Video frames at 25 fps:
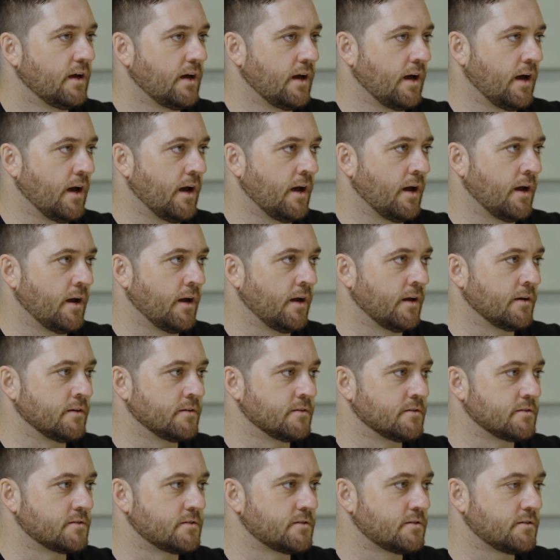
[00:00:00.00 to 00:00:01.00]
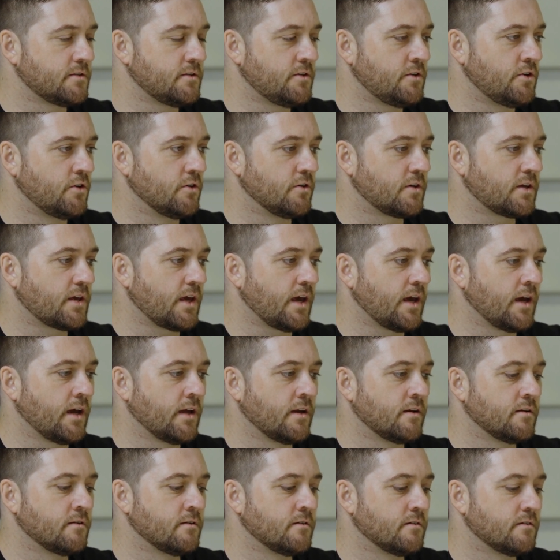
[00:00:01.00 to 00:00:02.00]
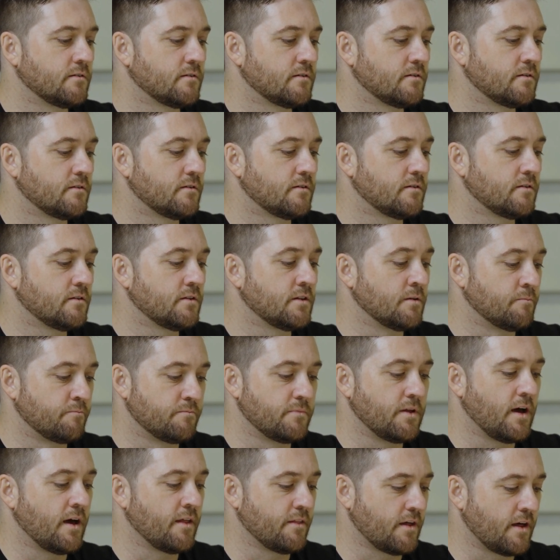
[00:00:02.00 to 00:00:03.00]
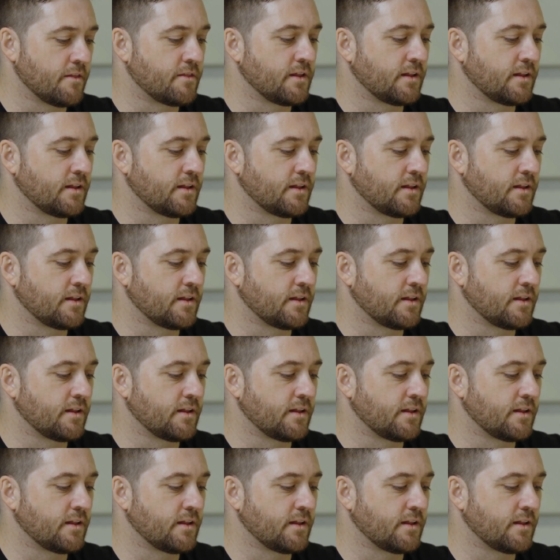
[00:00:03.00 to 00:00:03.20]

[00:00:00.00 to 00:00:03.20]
And you can, I